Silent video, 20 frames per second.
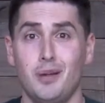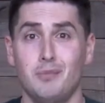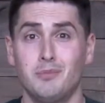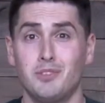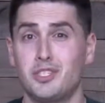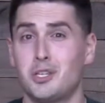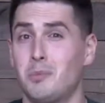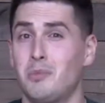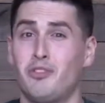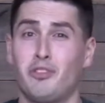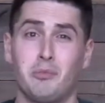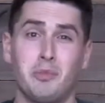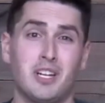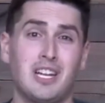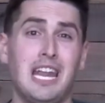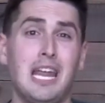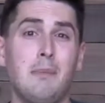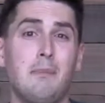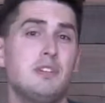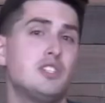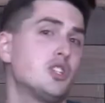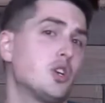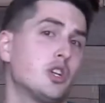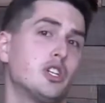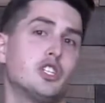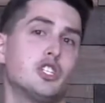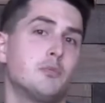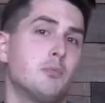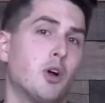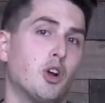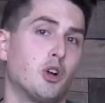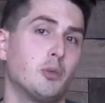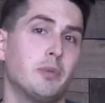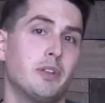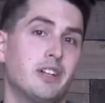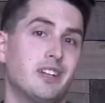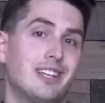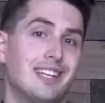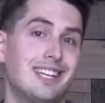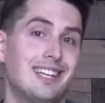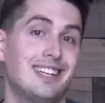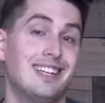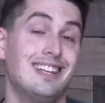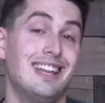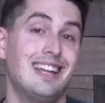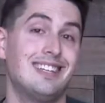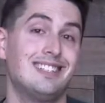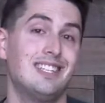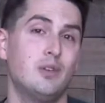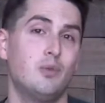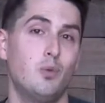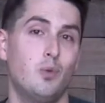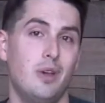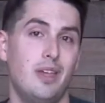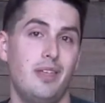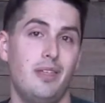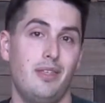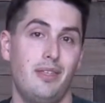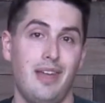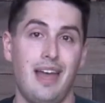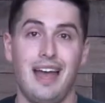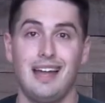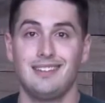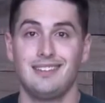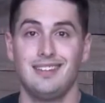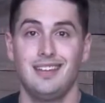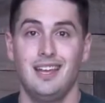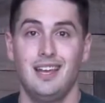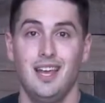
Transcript: someone from your campus or your small group leader to get connected with that.